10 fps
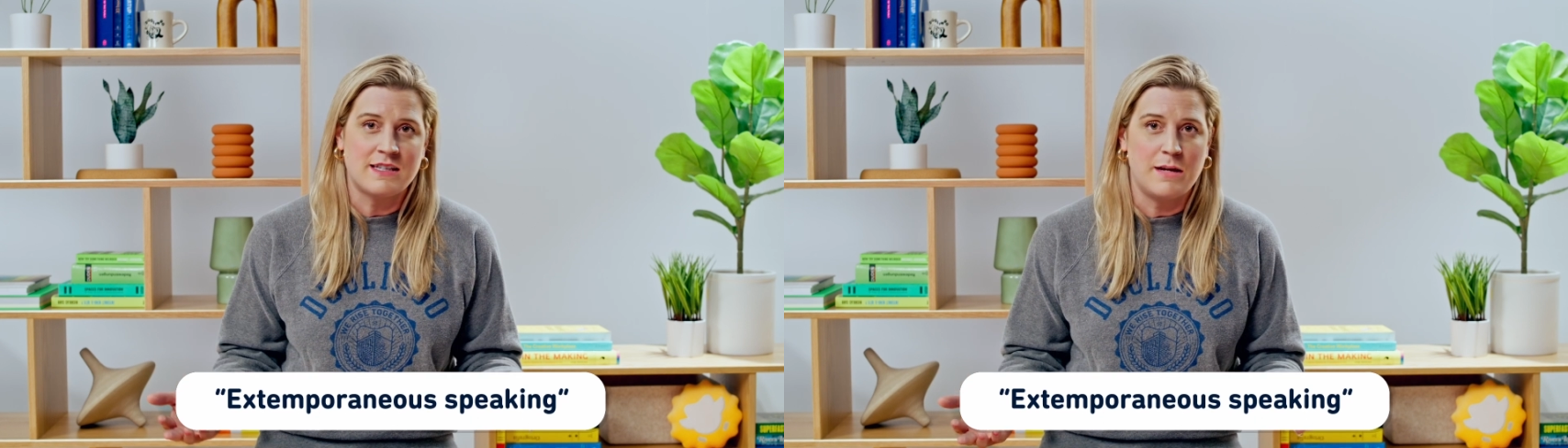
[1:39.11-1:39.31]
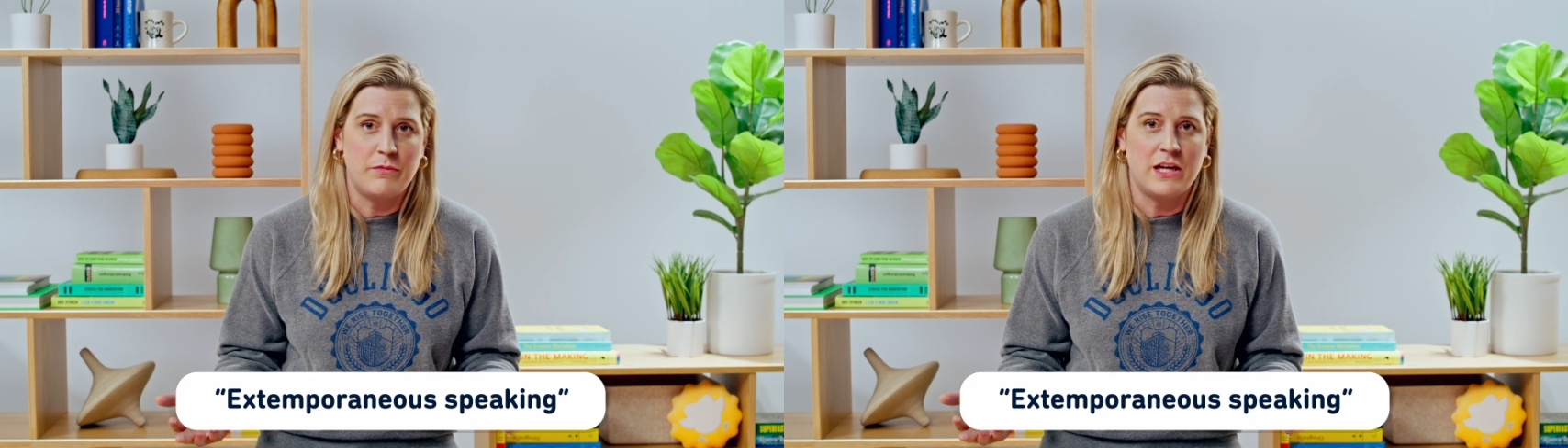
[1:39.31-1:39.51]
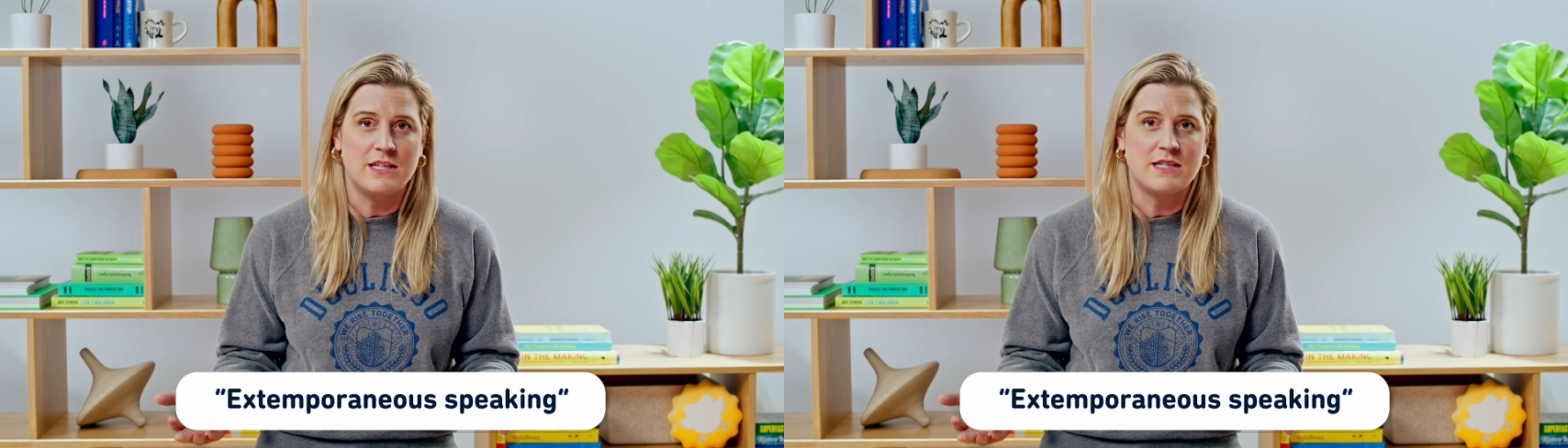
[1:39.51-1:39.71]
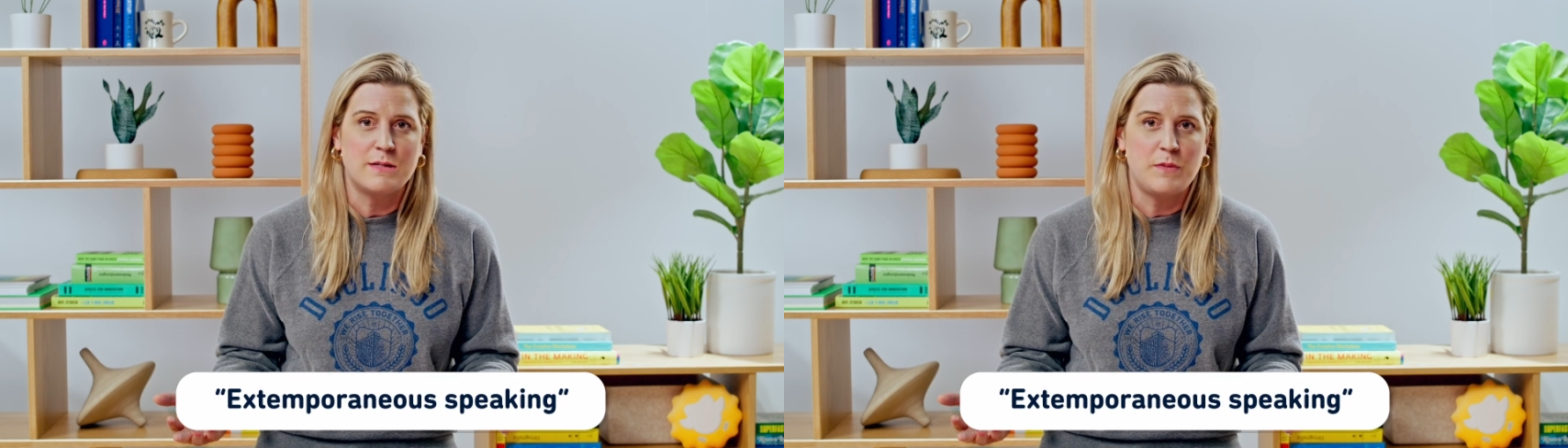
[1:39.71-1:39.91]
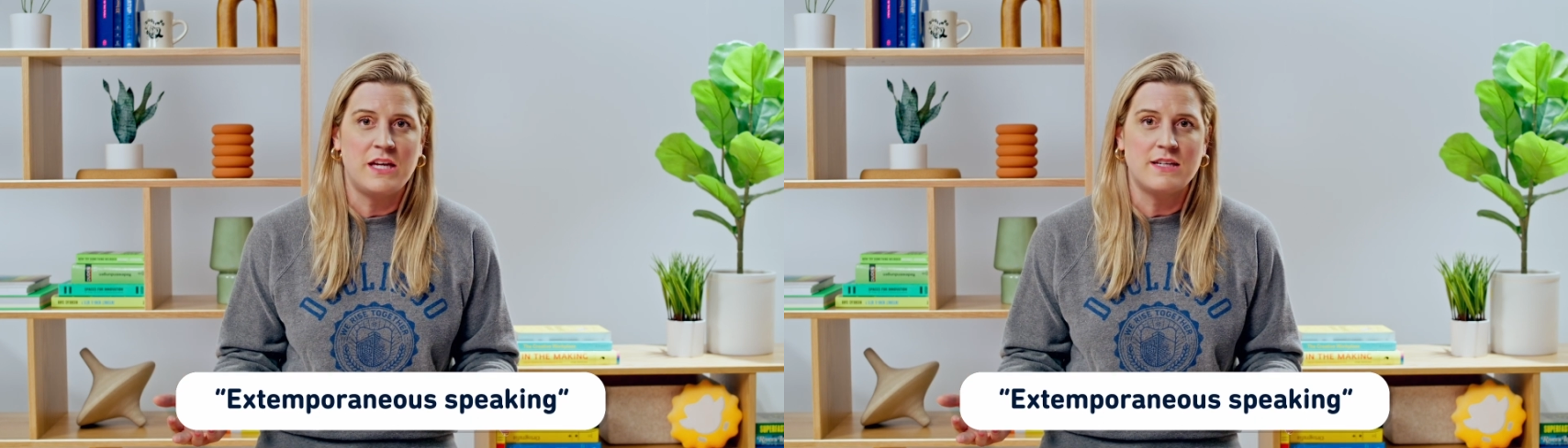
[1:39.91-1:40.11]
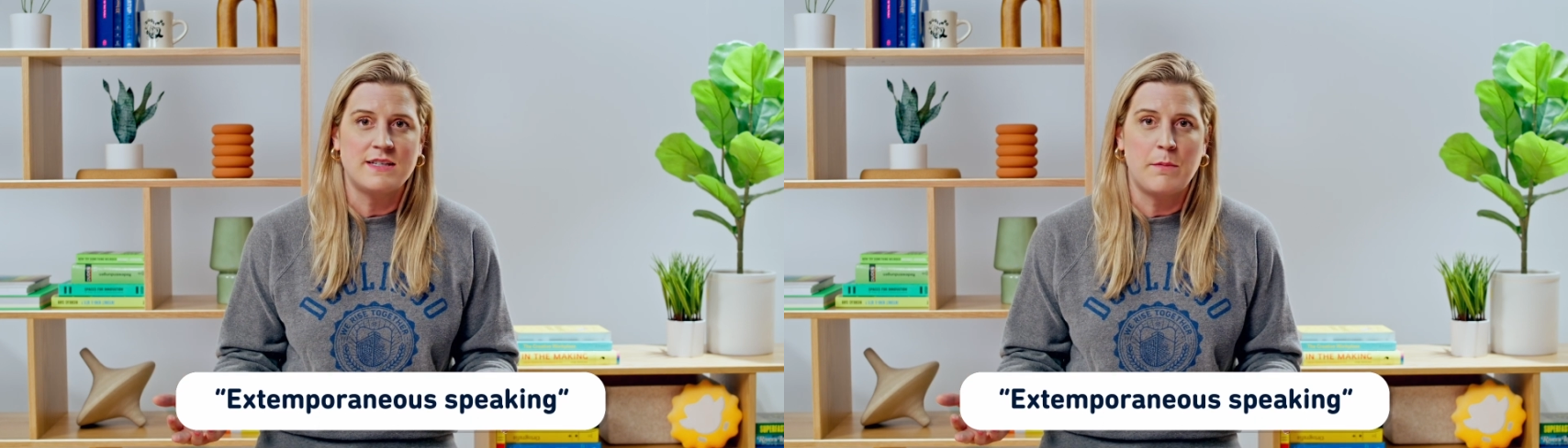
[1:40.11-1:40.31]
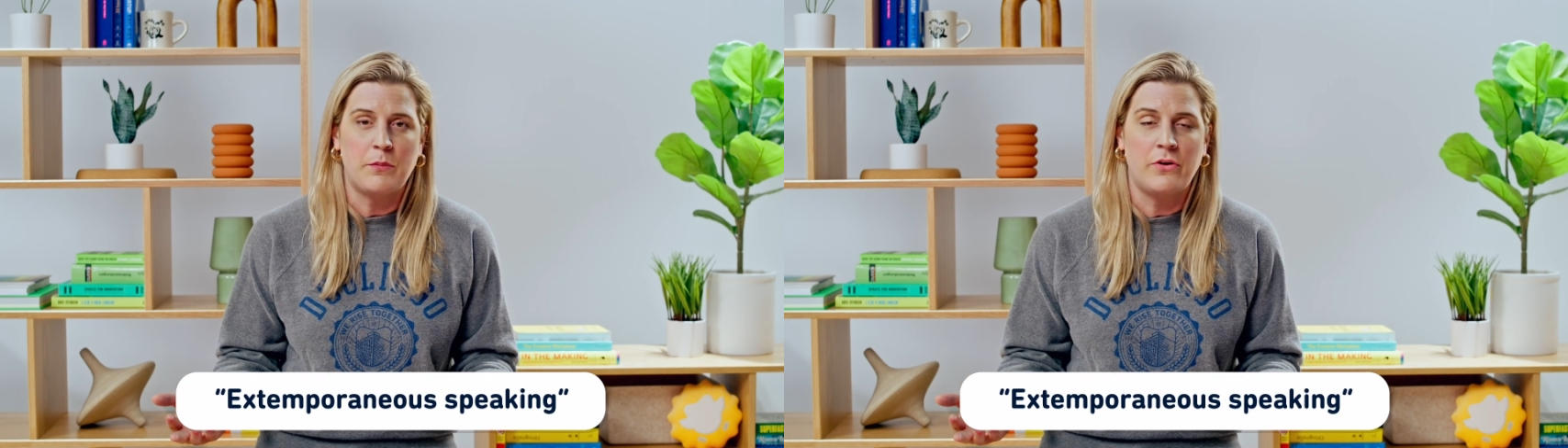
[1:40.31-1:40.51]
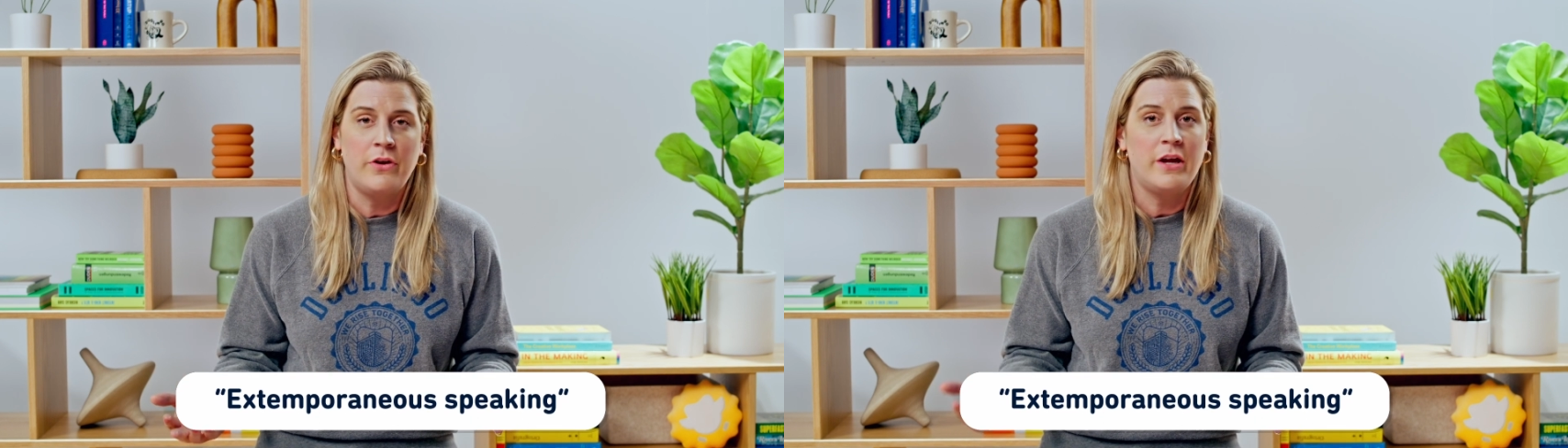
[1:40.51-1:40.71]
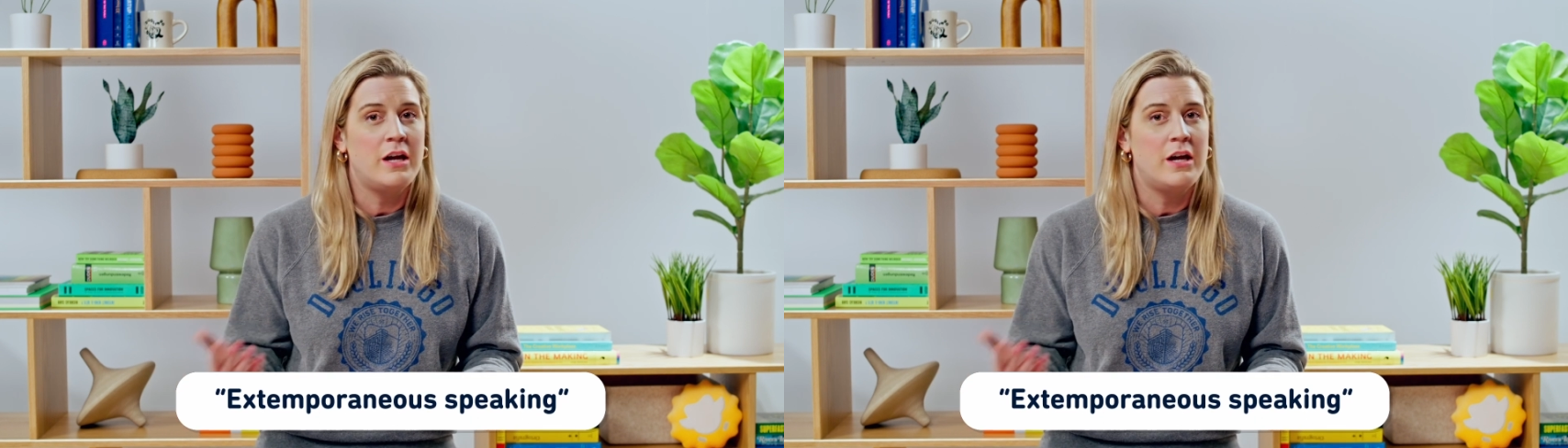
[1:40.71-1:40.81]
same thing as the speaking sample.